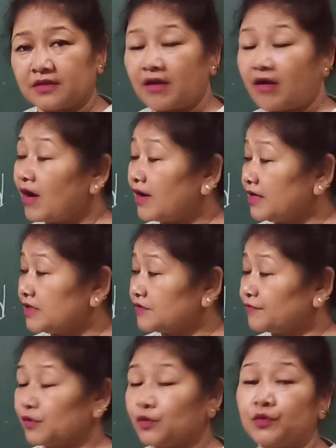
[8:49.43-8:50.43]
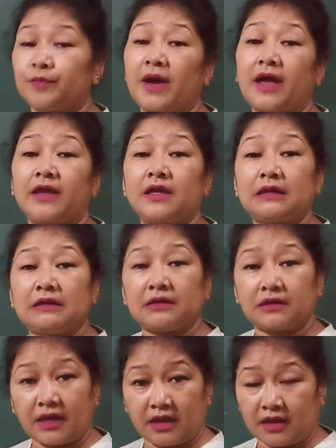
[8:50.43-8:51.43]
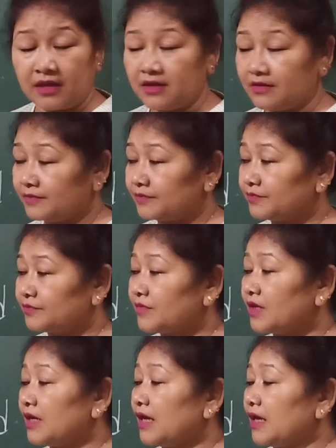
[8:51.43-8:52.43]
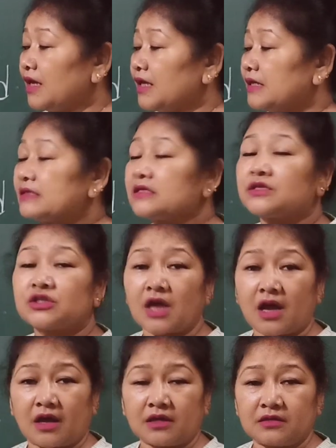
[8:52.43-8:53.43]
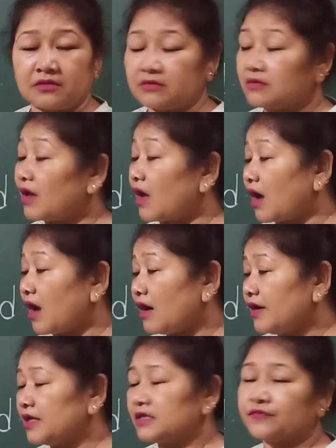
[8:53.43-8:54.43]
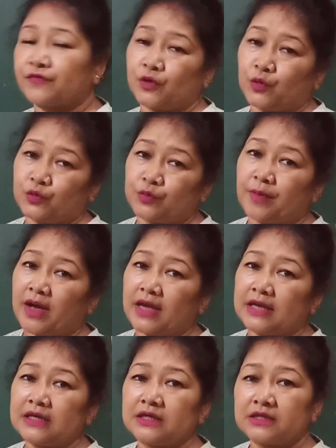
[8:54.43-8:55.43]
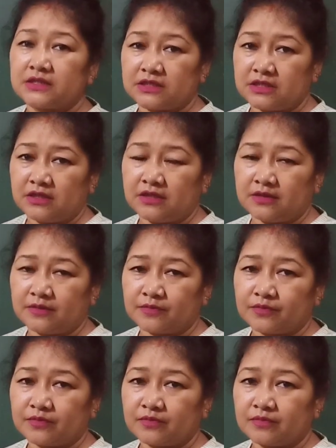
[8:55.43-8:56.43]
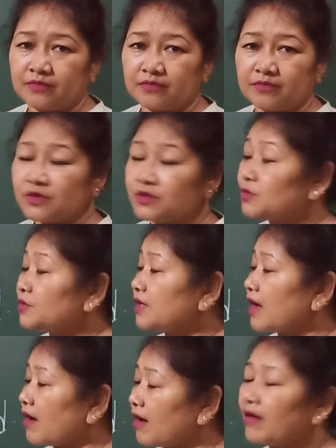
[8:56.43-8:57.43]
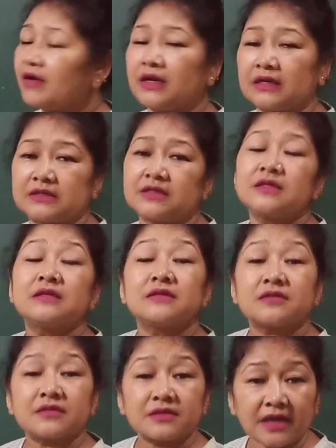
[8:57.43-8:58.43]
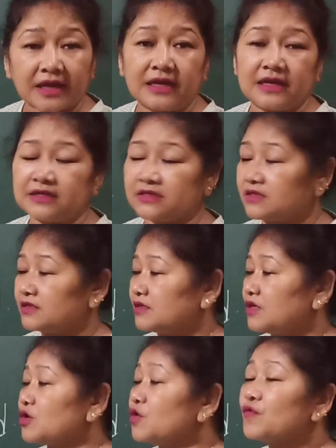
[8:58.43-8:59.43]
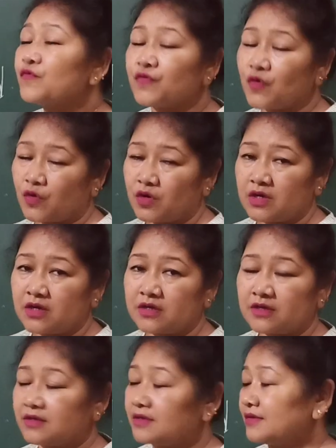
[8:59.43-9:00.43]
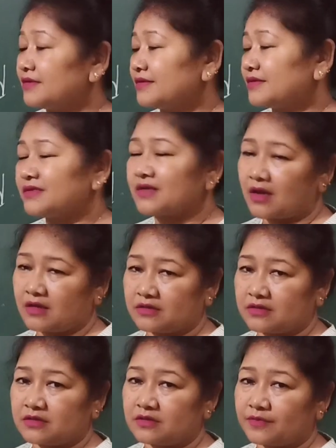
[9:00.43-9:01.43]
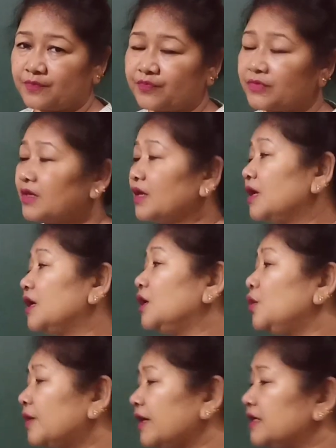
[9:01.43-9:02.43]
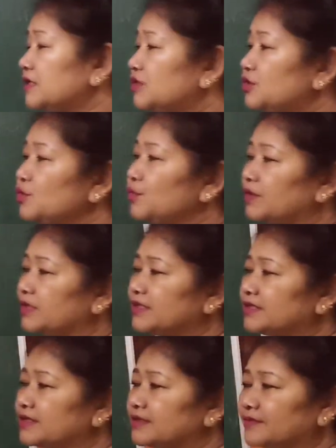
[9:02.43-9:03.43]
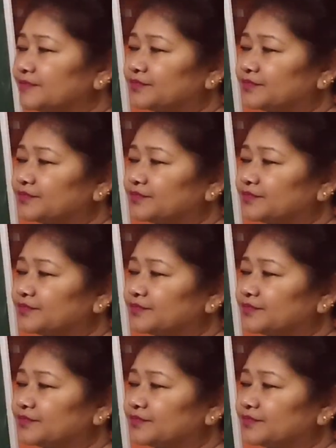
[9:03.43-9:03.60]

R is followed by K. Start, R is followed by T. So the R is silent. Fork, start. Look at these two words.